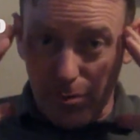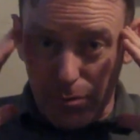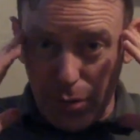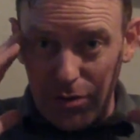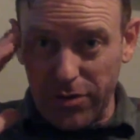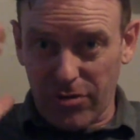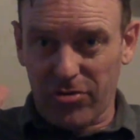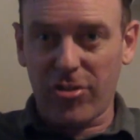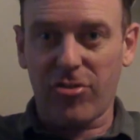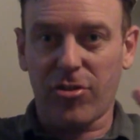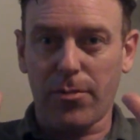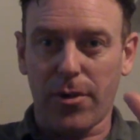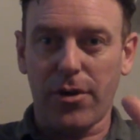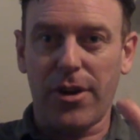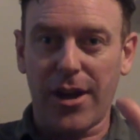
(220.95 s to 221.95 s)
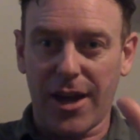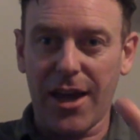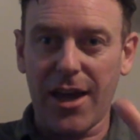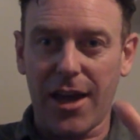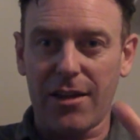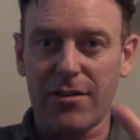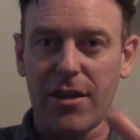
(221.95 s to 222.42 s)
put the system on your
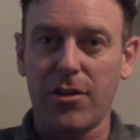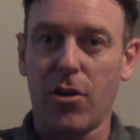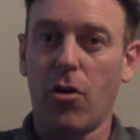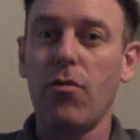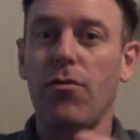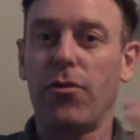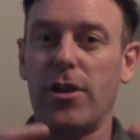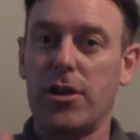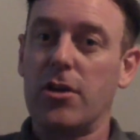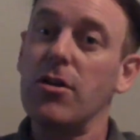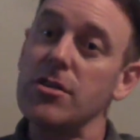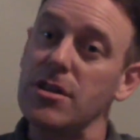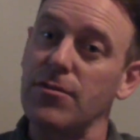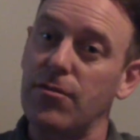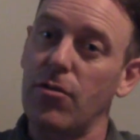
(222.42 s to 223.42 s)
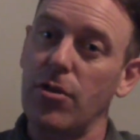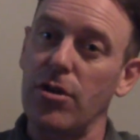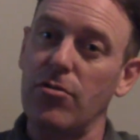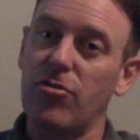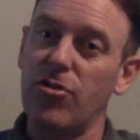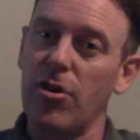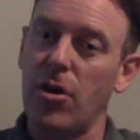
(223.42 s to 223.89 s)
head and hopefully cut it for you
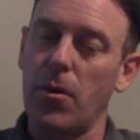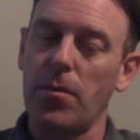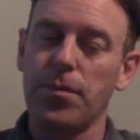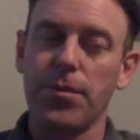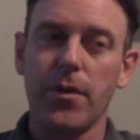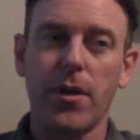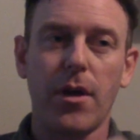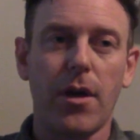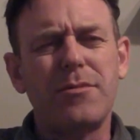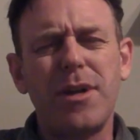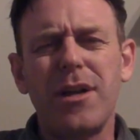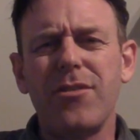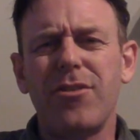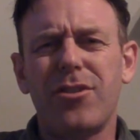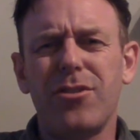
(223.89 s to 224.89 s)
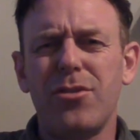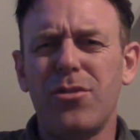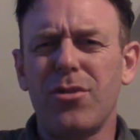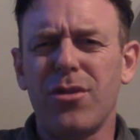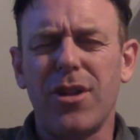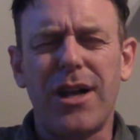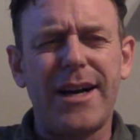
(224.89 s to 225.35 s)
too. I went on to
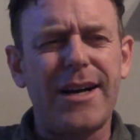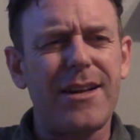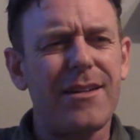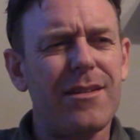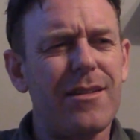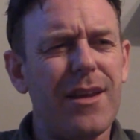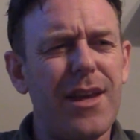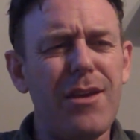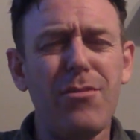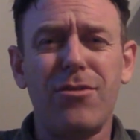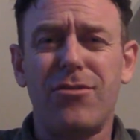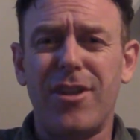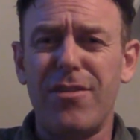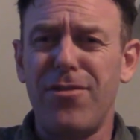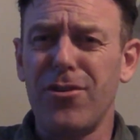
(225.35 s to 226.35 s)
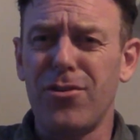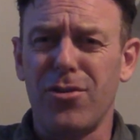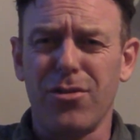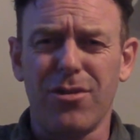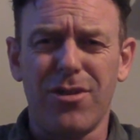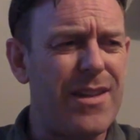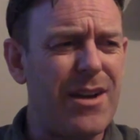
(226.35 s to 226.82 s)
Google, and it was
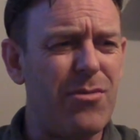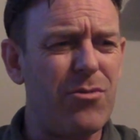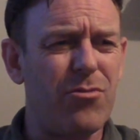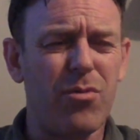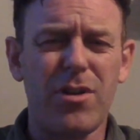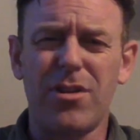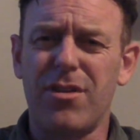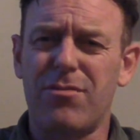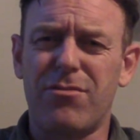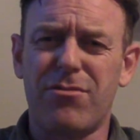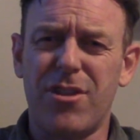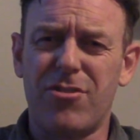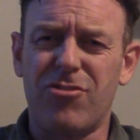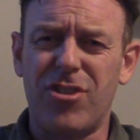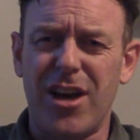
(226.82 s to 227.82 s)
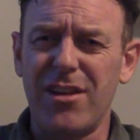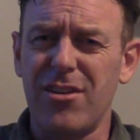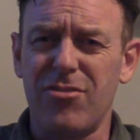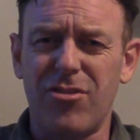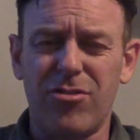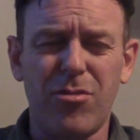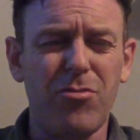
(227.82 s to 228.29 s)
difficult. That was one of the
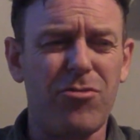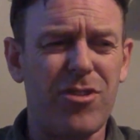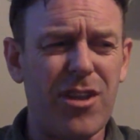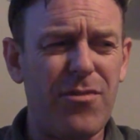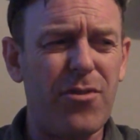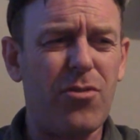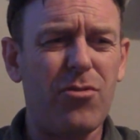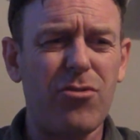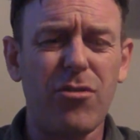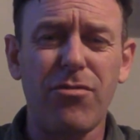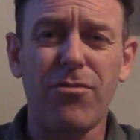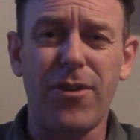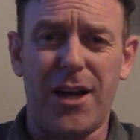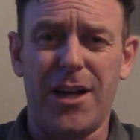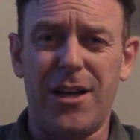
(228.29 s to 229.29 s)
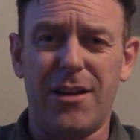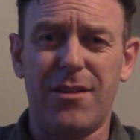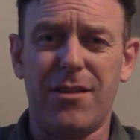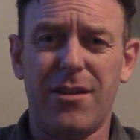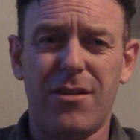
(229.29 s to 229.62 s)
challenges. It was difficult to find